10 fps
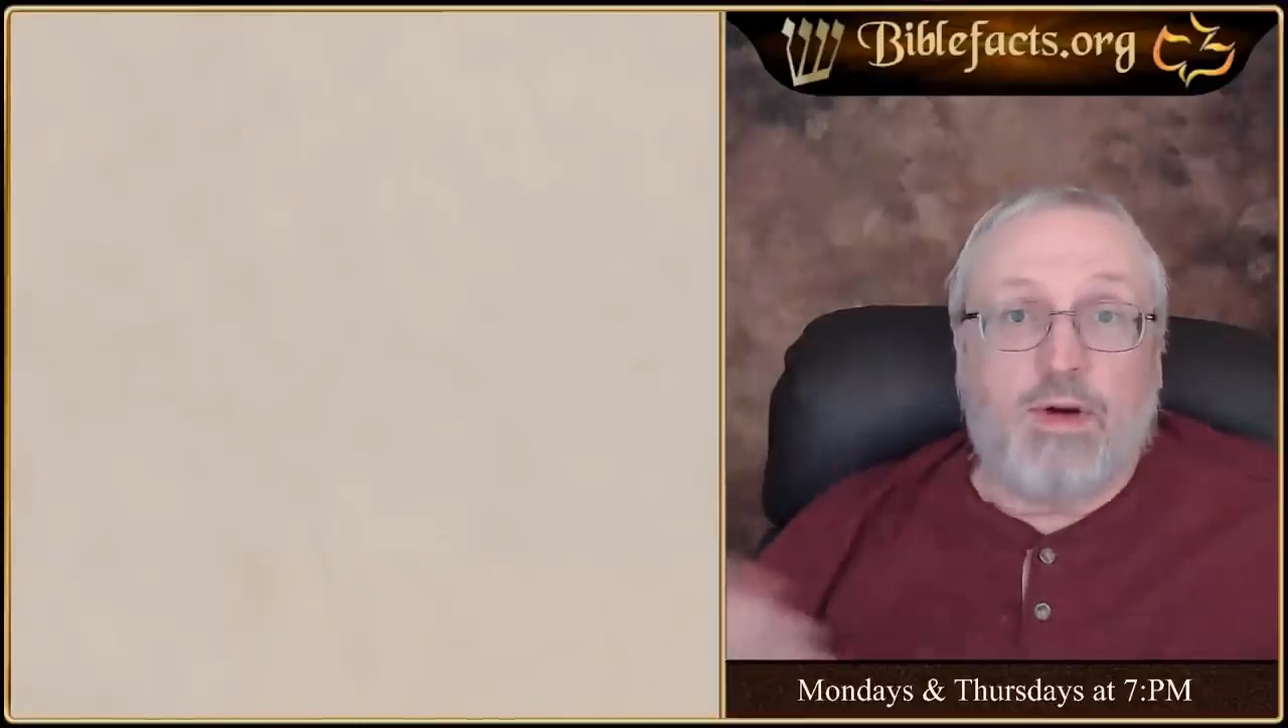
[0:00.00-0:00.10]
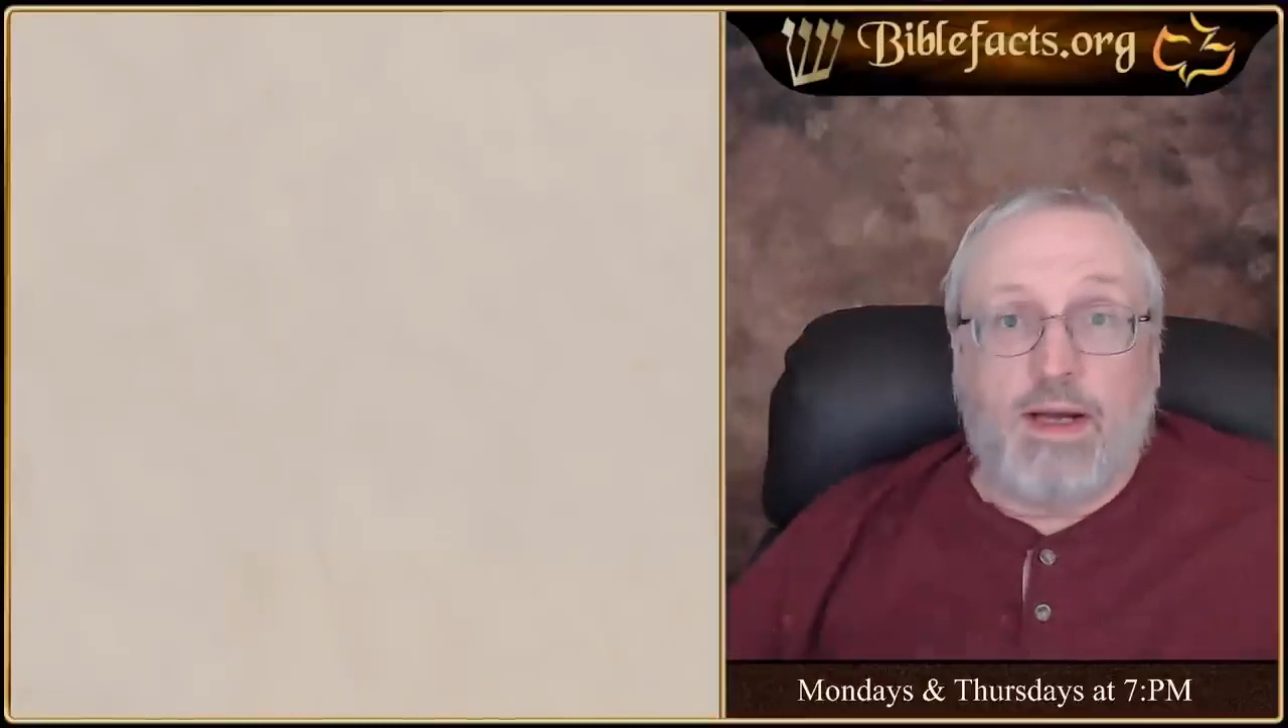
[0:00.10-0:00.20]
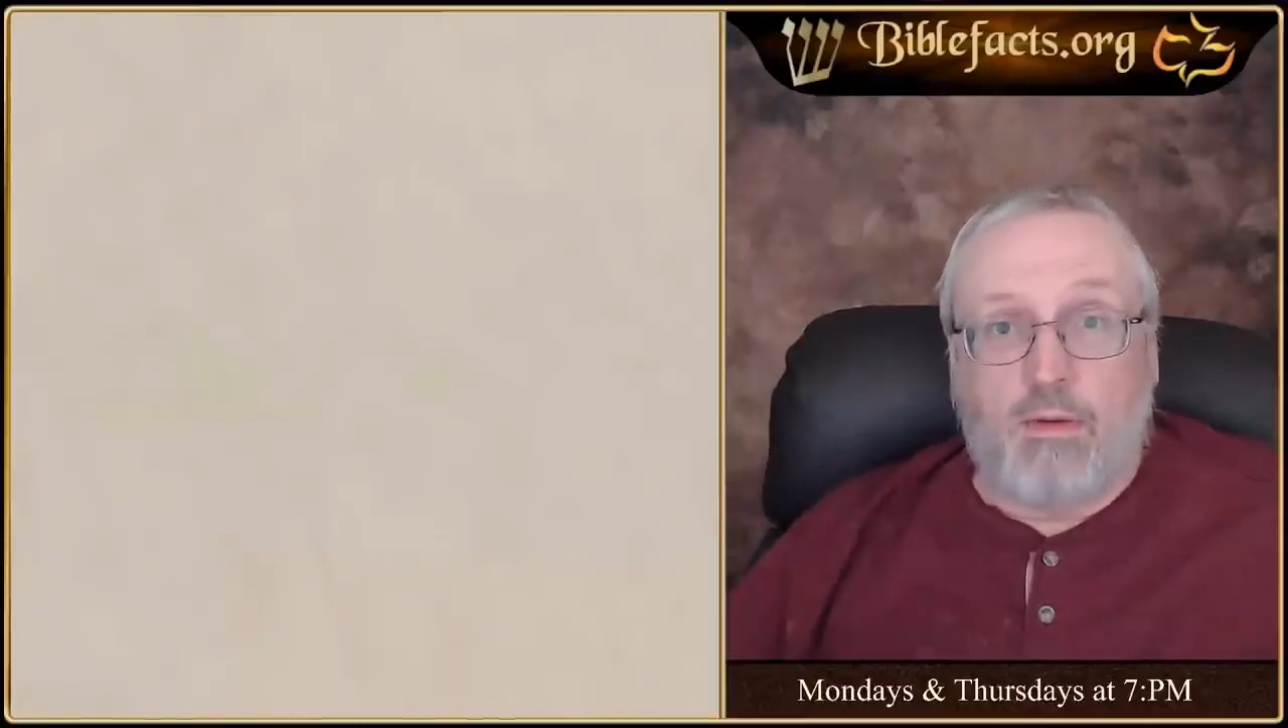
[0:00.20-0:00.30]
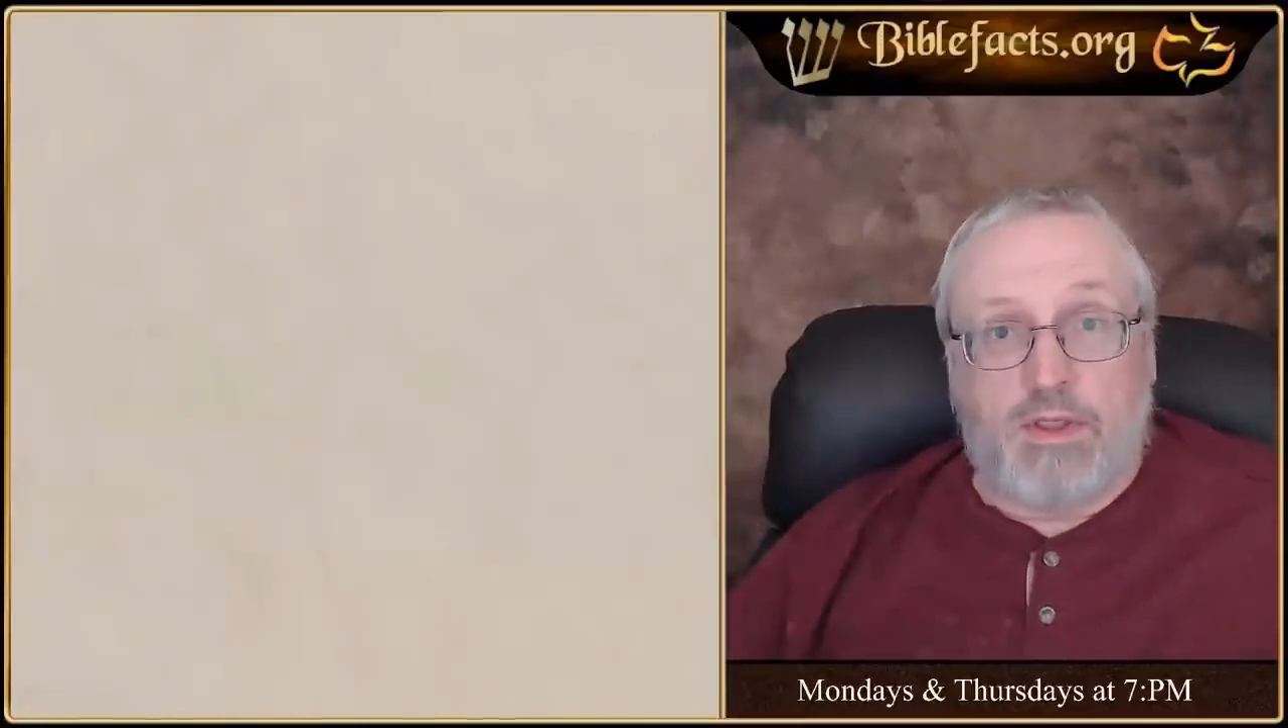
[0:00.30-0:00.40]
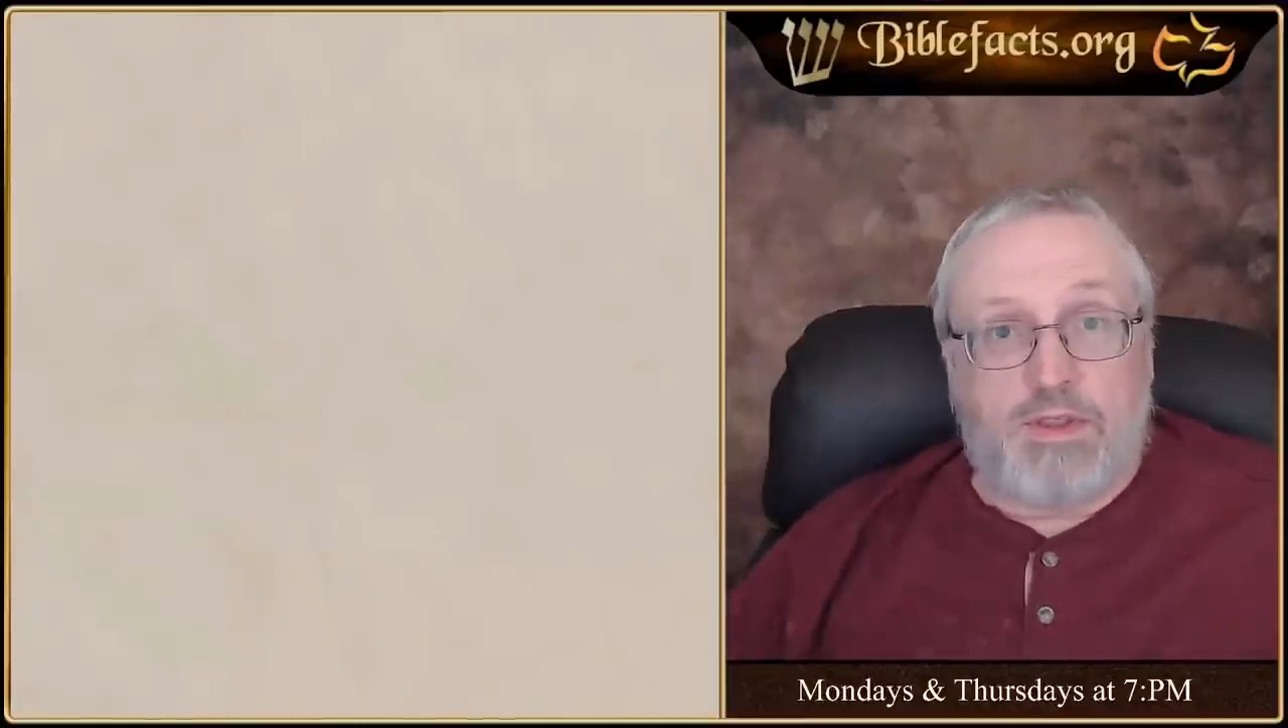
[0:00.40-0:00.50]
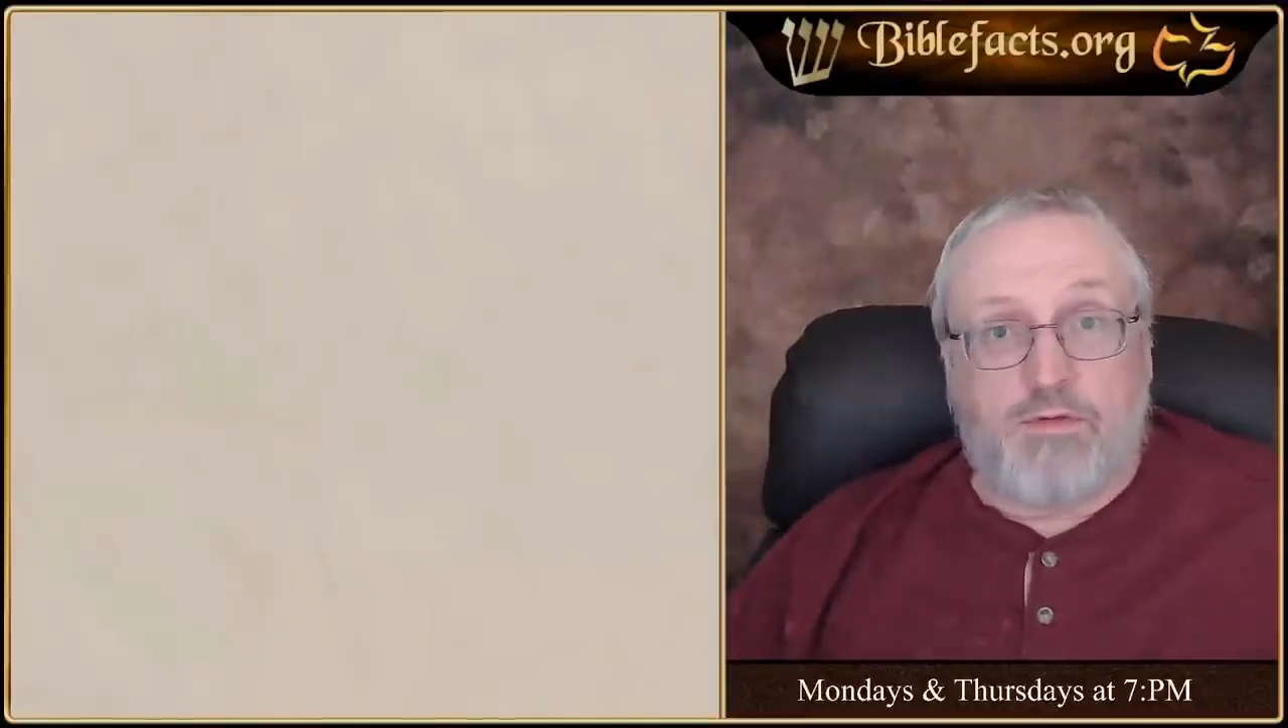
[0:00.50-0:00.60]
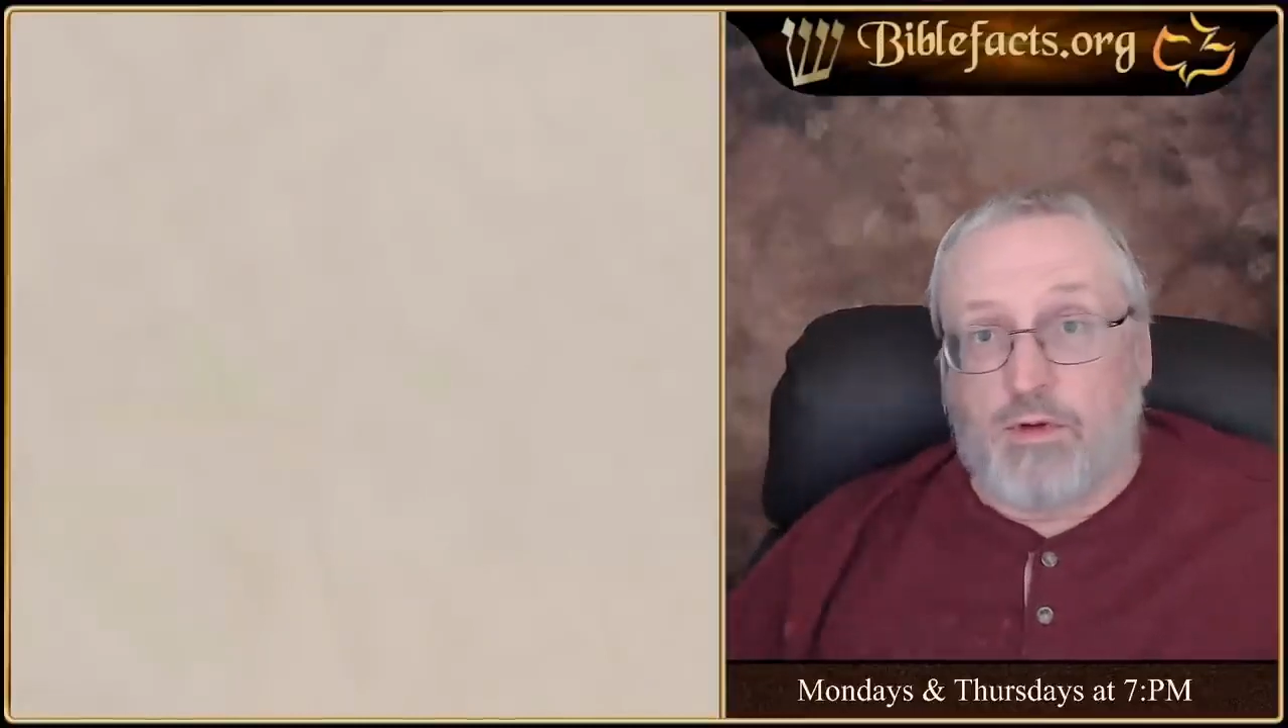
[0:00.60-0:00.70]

virus,